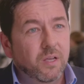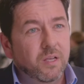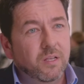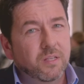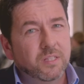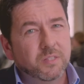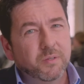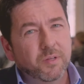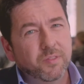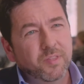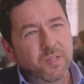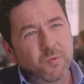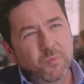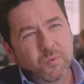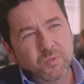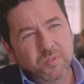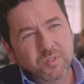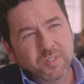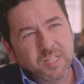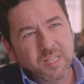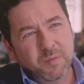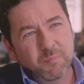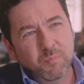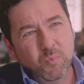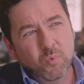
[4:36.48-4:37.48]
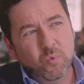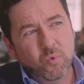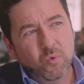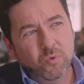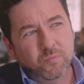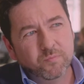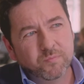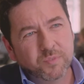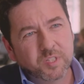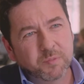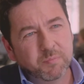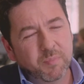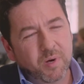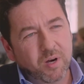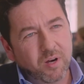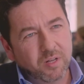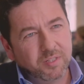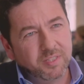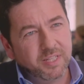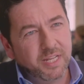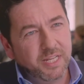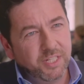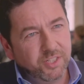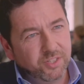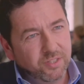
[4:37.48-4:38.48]
So I think we'll see more
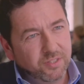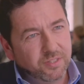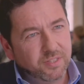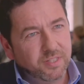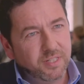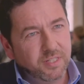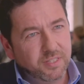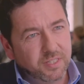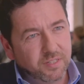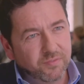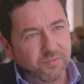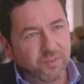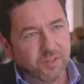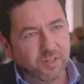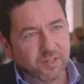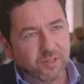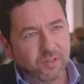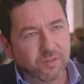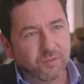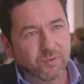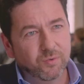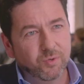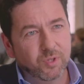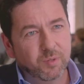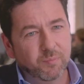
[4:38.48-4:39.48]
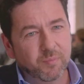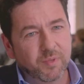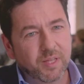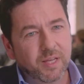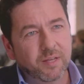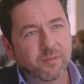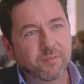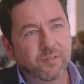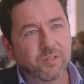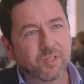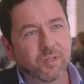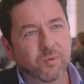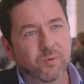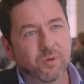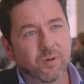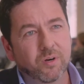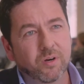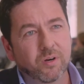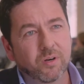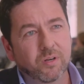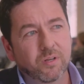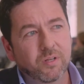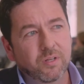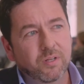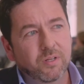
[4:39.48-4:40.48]
smart agencies, if I can call them that, who
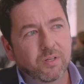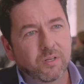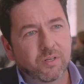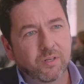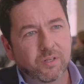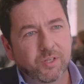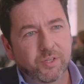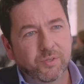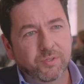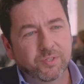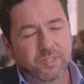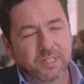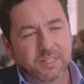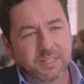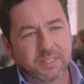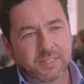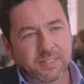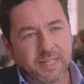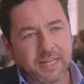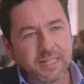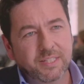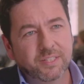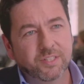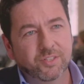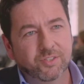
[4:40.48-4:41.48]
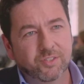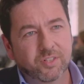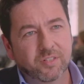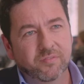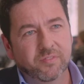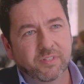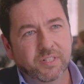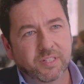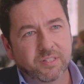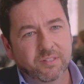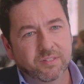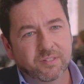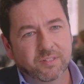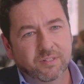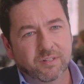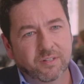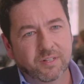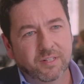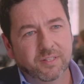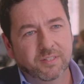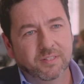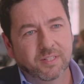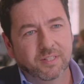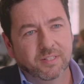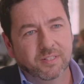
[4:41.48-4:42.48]
are using data-driven
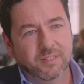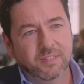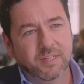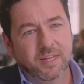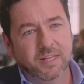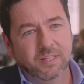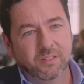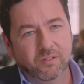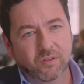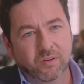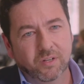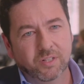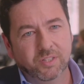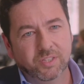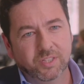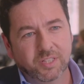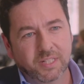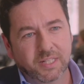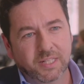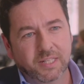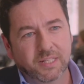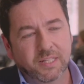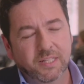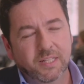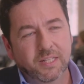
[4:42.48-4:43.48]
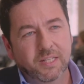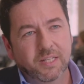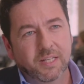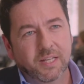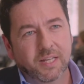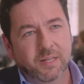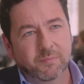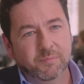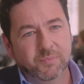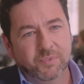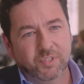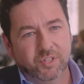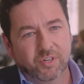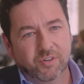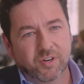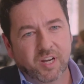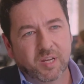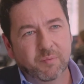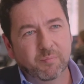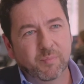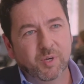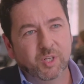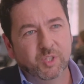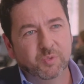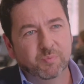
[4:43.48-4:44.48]
insights and technology to
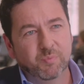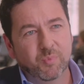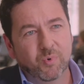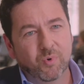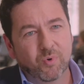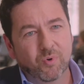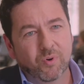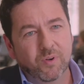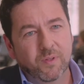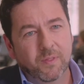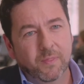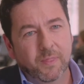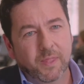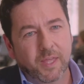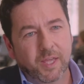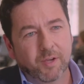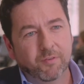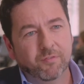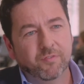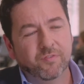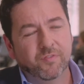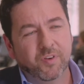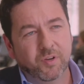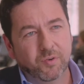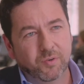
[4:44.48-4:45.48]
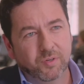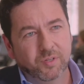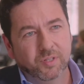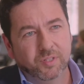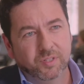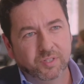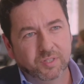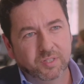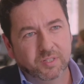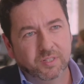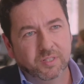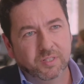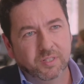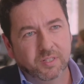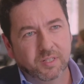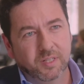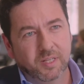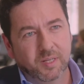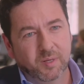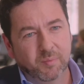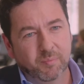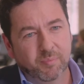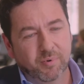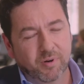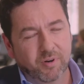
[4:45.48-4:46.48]
create much more focused
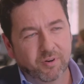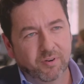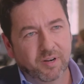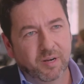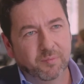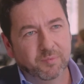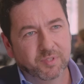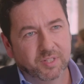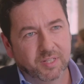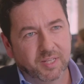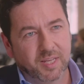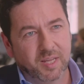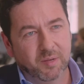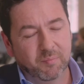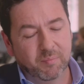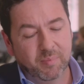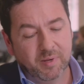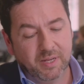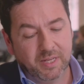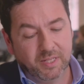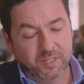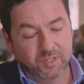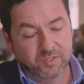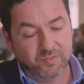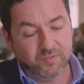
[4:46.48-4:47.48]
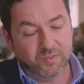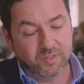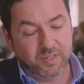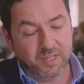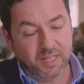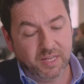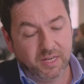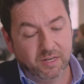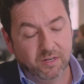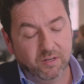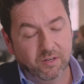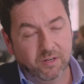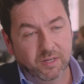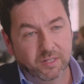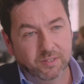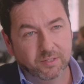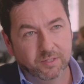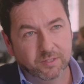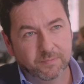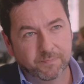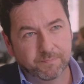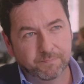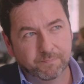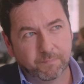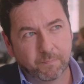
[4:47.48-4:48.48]
programs and campaigns for their clients.